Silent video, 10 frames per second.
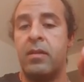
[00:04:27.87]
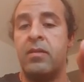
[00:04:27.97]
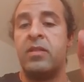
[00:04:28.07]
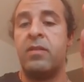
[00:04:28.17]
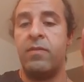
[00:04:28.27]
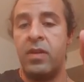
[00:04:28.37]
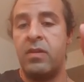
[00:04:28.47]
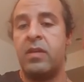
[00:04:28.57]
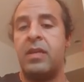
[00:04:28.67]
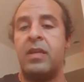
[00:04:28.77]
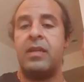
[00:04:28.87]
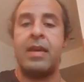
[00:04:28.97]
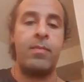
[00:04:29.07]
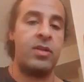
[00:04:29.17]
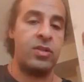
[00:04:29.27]
severely
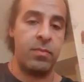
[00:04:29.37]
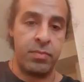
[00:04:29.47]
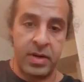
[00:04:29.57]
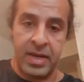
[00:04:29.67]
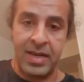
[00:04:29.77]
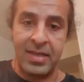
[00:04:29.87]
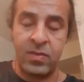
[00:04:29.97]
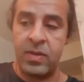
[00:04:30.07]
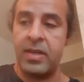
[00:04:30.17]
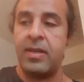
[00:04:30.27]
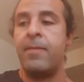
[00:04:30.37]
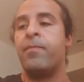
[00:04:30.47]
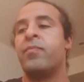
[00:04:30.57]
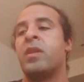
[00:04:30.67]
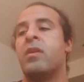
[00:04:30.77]
damage the brain as well,
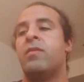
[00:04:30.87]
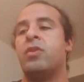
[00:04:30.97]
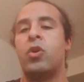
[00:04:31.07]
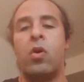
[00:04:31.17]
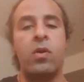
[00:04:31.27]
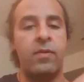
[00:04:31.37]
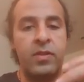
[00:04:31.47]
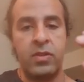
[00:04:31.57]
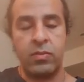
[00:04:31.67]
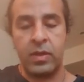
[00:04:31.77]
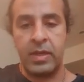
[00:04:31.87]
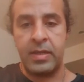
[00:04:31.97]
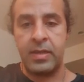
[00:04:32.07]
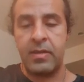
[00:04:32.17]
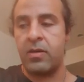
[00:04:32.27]
which all of this
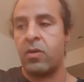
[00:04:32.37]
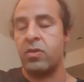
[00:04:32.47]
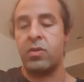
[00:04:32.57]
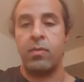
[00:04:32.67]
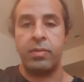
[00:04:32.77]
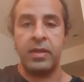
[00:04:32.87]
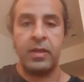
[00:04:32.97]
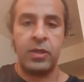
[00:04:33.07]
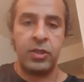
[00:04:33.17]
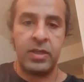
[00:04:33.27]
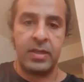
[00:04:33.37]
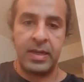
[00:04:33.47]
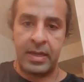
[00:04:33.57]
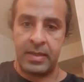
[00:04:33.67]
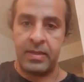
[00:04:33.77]
together cause complication
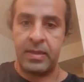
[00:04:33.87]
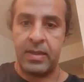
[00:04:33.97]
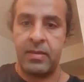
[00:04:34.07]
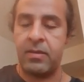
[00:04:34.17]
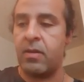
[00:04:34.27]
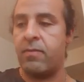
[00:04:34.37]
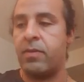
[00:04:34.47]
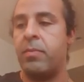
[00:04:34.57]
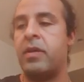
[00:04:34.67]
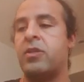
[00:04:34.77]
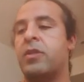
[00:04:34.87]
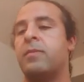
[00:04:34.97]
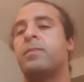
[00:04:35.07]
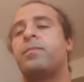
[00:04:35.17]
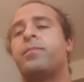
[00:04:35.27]
and the death of the patient.
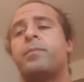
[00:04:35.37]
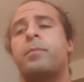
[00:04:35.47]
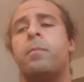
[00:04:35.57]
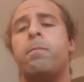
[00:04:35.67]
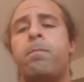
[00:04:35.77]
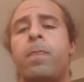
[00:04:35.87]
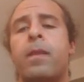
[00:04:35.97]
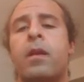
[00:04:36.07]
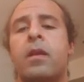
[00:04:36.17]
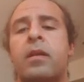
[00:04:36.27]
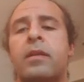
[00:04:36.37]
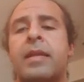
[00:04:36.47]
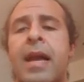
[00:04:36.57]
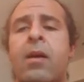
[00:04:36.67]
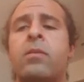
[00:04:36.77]

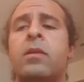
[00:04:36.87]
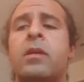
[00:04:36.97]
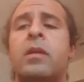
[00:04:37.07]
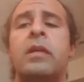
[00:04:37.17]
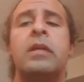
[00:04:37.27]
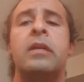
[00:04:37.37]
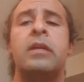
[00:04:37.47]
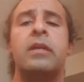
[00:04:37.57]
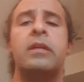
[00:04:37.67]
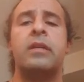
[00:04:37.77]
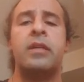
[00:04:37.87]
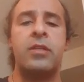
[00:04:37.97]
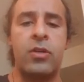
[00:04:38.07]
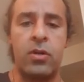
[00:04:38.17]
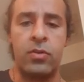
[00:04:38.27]
Now they
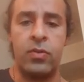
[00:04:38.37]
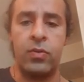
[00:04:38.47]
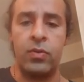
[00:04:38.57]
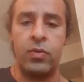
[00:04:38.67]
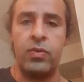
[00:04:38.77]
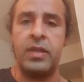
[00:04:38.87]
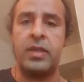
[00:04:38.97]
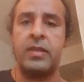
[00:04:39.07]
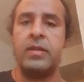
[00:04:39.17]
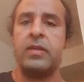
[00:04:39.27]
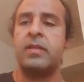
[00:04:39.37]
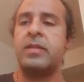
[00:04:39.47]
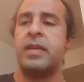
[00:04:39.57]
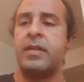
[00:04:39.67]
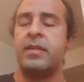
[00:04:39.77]
start to using
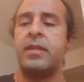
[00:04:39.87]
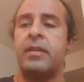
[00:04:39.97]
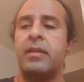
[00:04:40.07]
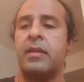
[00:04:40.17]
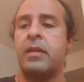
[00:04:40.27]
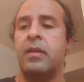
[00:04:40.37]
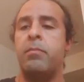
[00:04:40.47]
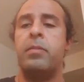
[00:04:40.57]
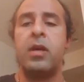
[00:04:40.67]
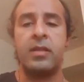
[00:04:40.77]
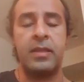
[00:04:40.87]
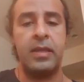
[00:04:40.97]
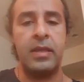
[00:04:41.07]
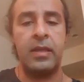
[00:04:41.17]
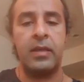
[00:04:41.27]
certain blood
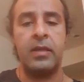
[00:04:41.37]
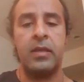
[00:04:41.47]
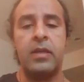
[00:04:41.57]
thinning